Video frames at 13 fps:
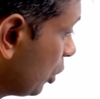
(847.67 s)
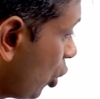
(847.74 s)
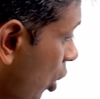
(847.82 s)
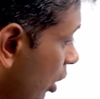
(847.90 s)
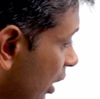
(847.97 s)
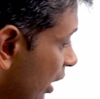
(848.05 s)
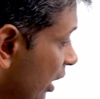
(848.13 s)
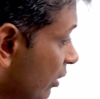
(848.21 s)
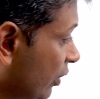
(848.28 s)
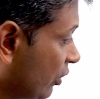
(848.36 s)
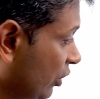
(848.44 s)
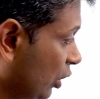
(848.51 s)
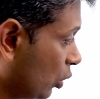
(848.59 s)

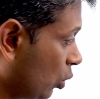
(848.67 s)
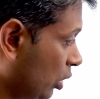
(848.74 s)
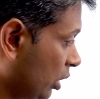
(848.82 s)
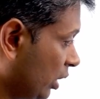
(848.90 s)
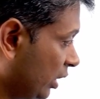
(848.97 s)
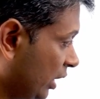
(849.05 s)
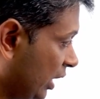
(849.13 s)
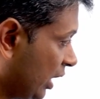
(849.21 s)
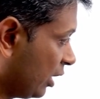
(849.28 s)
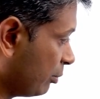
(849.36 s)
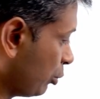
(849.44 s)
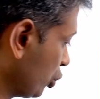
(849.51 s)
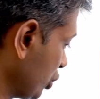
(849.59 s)
non-client-facing role in the
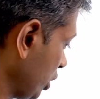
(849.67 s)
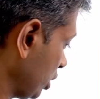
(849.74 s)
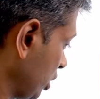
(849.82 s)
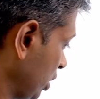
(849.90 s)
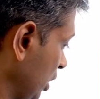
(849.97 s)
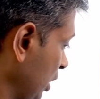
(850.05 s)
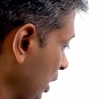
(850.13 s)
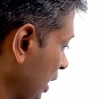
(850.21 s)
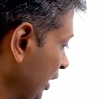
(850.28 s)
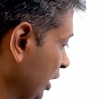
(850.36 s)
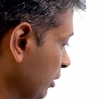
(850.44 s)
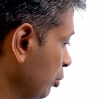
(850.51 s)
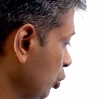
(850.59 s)
current project
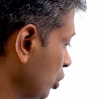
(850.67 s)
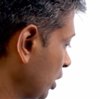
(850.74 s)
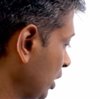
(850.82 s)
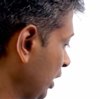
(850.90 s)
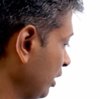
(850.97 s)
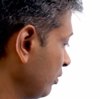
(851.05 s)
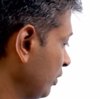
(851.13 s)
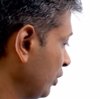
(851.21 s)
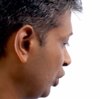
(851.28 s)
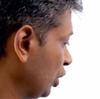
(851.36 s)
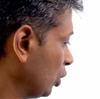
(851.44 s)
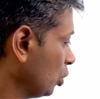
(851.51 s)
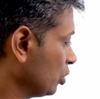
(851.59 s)
and explore
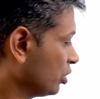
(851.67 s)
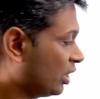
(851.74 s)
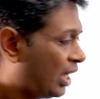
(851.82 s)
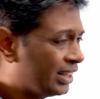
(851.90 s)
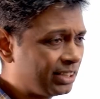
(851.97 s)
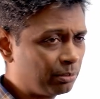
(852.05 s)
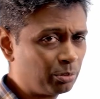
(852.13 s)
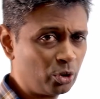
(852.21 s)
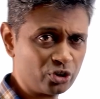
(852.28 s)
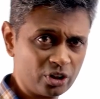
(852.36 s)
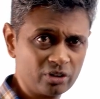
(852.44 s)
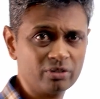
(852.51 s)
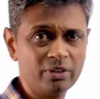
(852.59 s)
client-facing roles in other
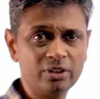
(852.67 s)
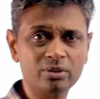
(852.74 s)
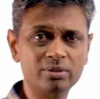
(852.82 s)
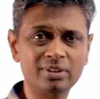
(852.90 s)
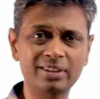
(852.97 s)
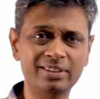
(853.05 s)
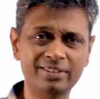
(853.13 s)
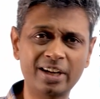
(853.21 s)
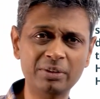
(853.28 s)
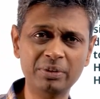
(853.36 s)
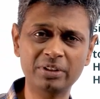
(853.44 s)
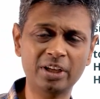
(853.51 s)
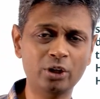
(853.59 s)
projects. So straight
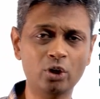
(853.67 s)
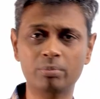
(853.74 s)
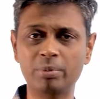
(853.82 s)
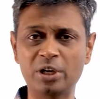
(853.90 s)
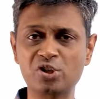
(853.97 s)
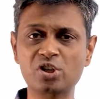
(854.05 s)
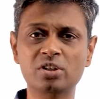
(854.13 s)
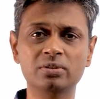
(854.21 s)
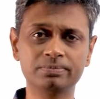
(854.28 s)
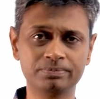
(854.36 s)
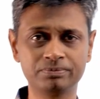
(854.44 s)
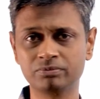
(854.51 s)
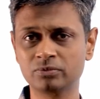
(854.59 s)
away say you're pinched.
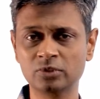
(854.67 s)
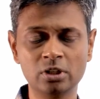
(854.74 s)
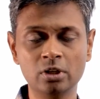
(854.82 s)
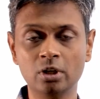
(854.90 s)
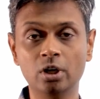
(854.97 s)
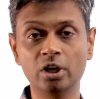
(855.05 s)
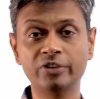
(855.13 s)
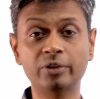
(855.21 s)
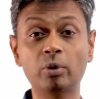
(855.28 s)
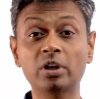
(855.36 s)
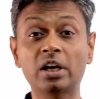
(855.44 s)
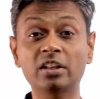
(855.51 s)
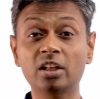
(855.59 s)
If you
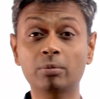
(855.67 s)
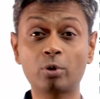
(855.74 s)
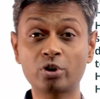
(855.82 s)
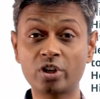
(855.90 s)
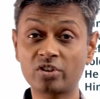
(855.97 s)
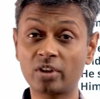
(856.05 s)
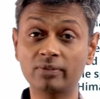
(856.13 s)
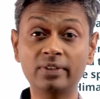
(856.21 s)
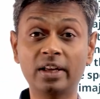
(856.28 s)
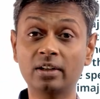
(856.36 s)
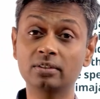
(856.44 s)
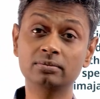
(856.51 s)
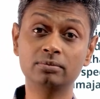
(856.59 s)
want another project
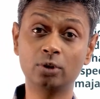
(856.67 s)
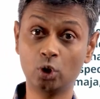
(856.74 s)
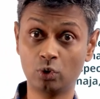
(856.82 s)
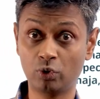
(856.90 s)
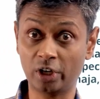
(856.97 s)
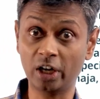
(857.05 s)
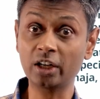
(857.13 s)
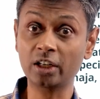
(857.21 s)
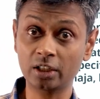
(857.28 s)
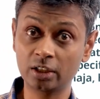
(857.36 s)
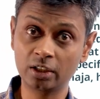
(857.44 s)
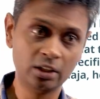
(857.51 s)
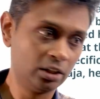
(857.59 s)
somewhere, look for that.
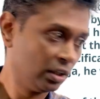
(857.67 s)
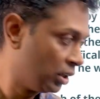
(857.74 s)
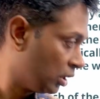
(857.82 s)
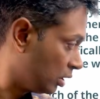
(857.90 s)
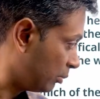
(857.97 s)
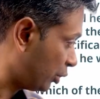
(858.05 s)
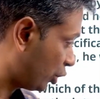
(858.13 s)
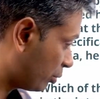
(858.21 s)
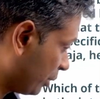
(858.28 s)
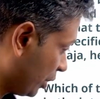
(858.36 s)
But you're